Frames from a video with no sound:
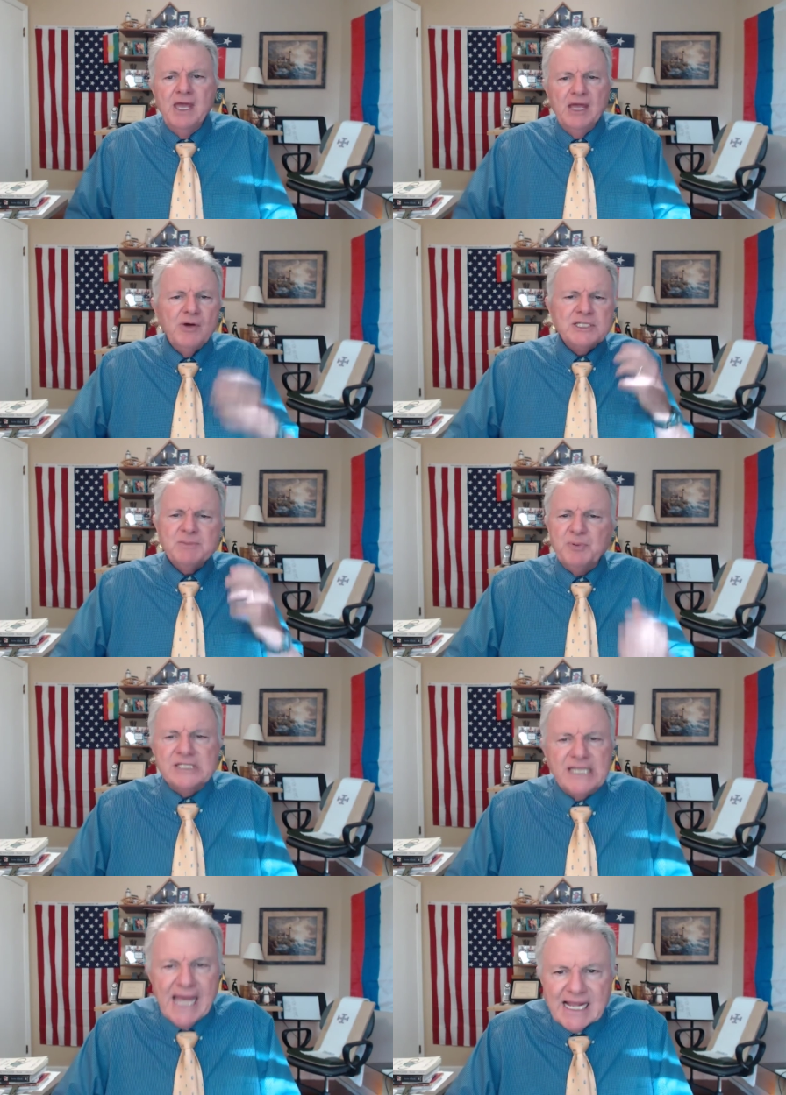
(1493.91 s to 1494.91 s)
He wasn't
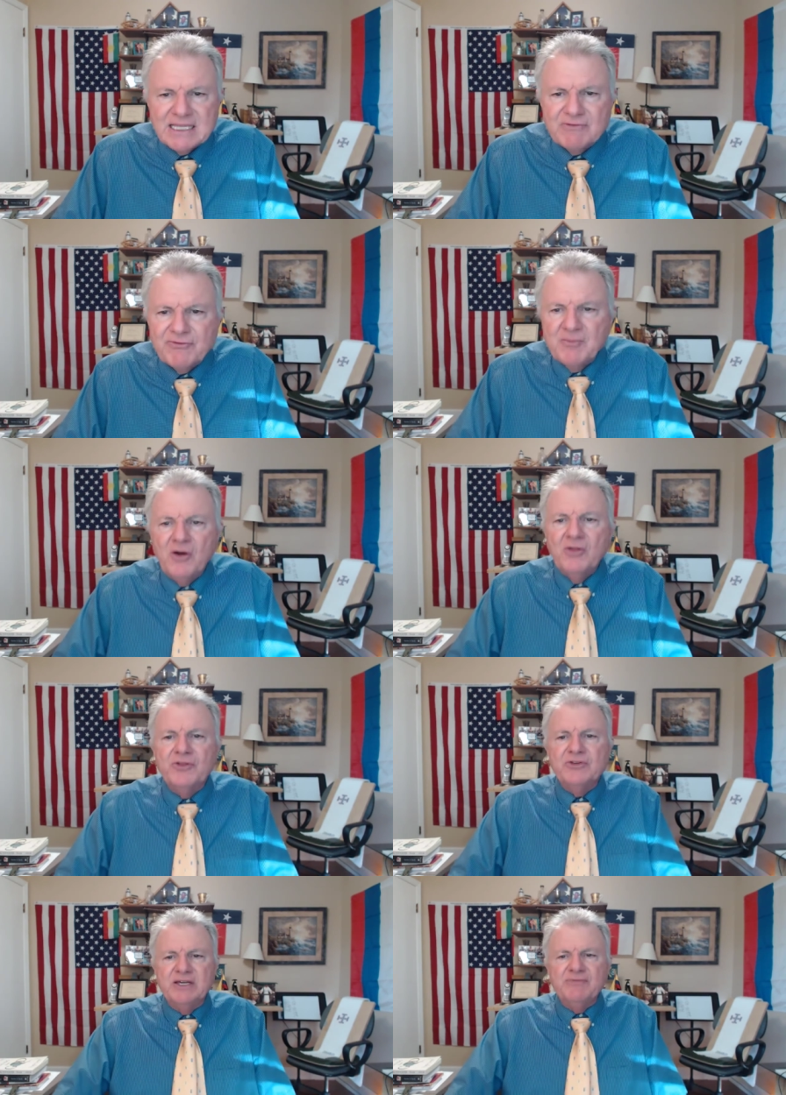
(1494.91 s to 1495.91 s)
protected from all
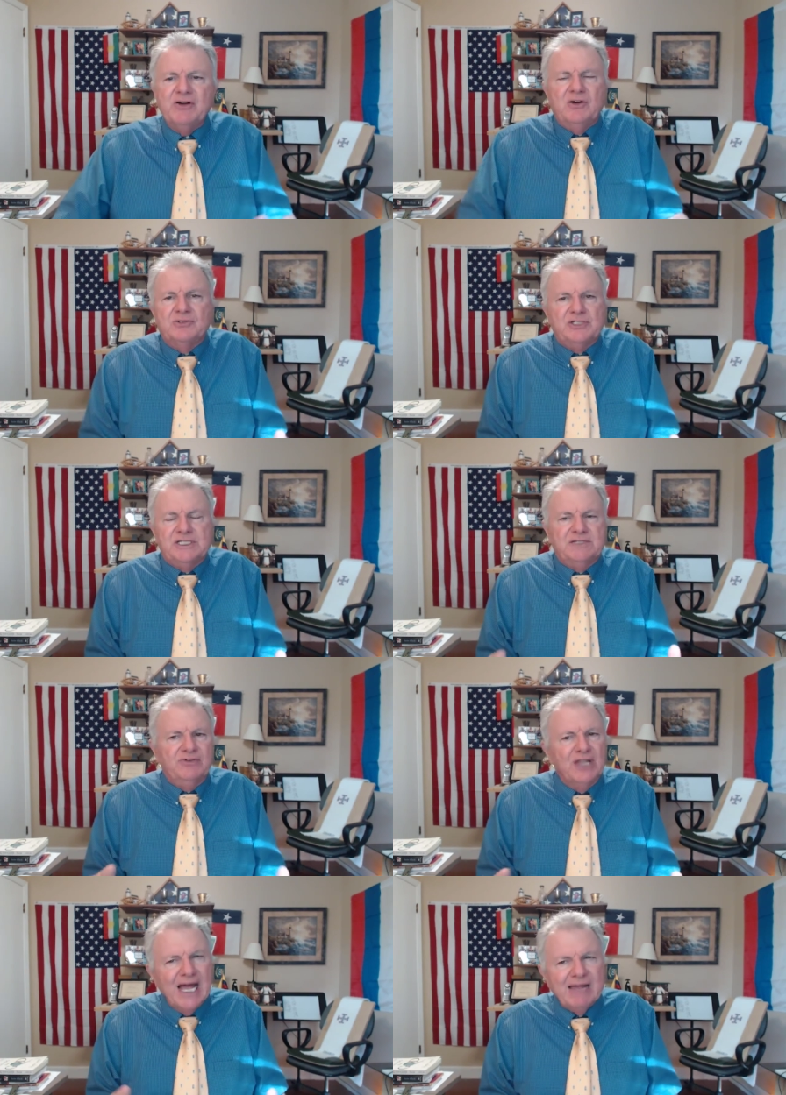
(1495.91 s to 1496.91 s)
the difficulties
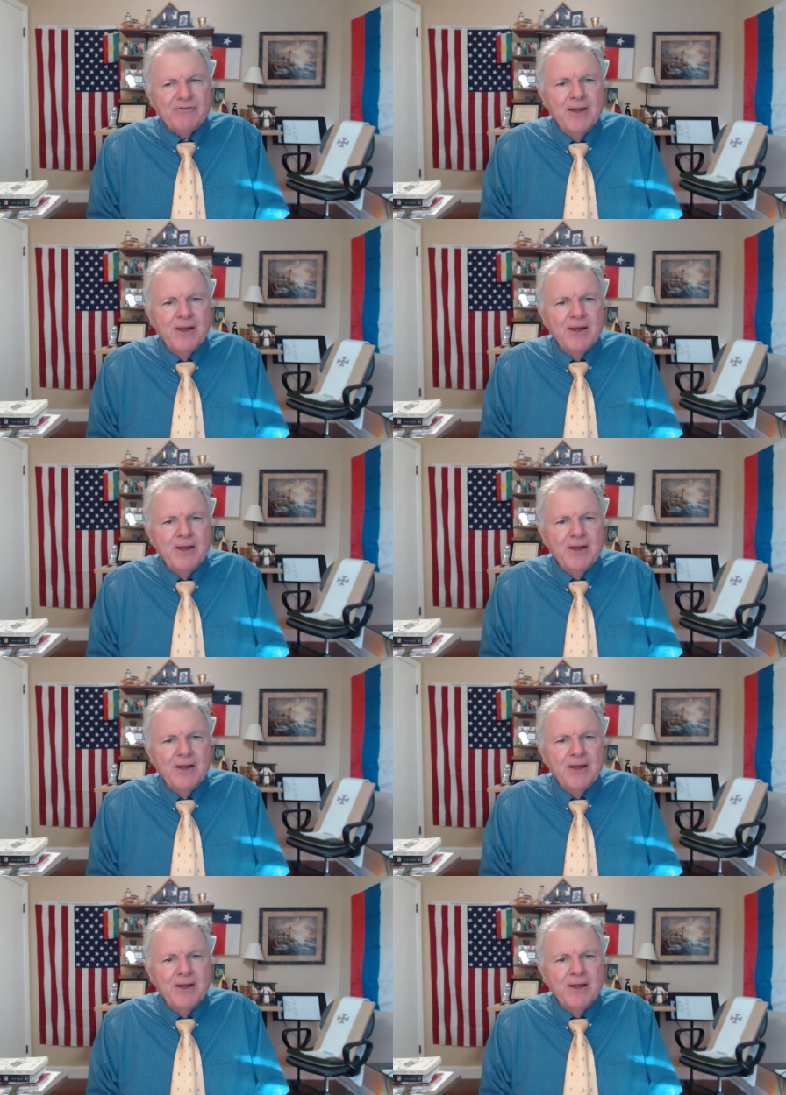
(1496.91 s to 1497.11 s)
of life